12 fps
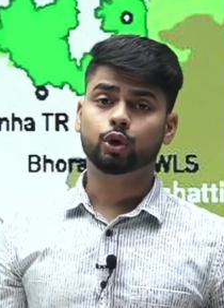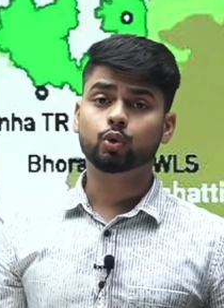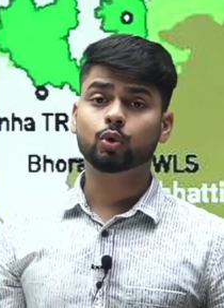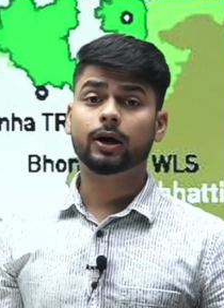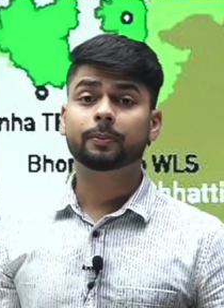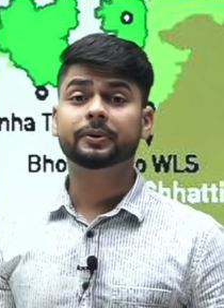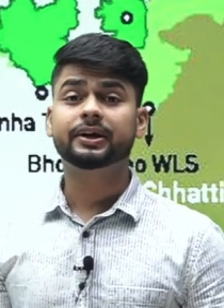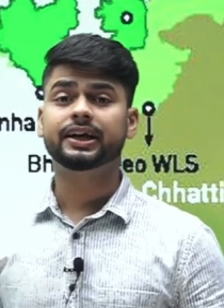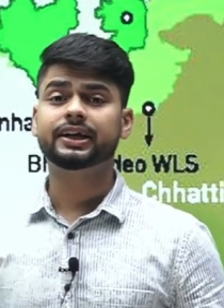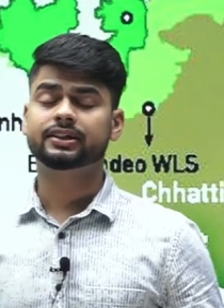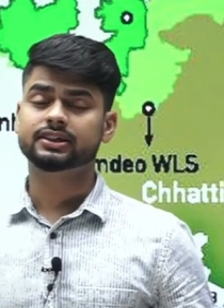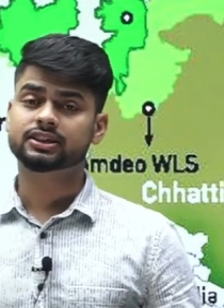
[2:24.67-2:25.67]
to
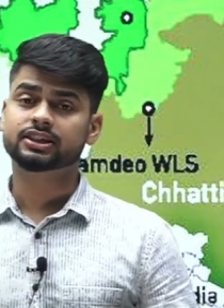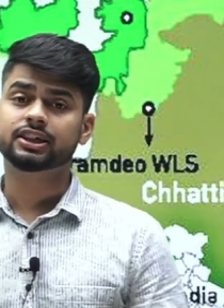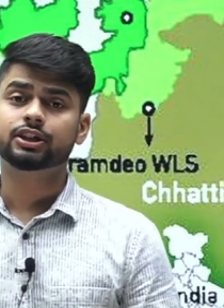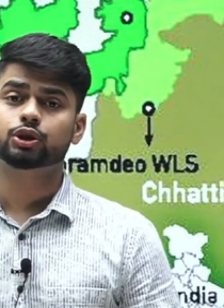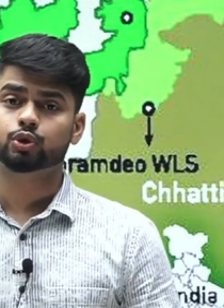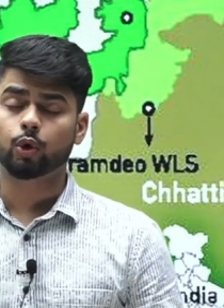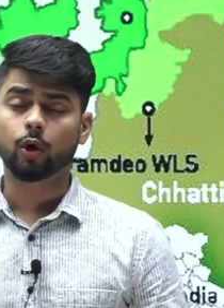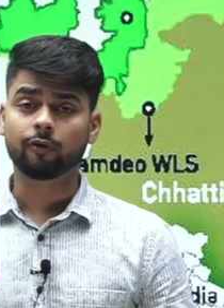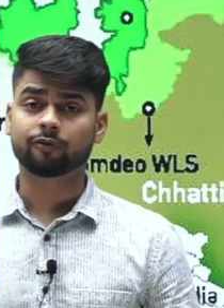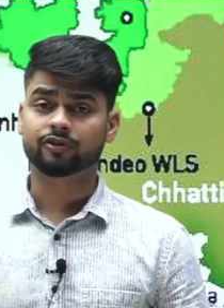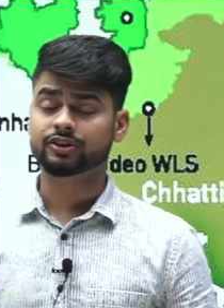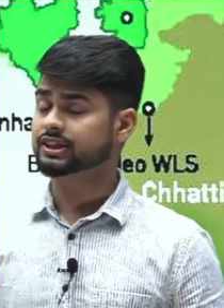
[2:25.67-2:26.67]
upgrade the status
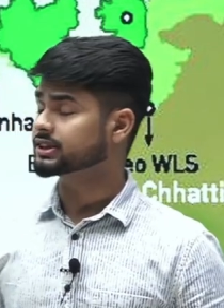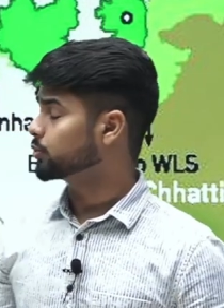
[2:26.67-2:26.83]
of this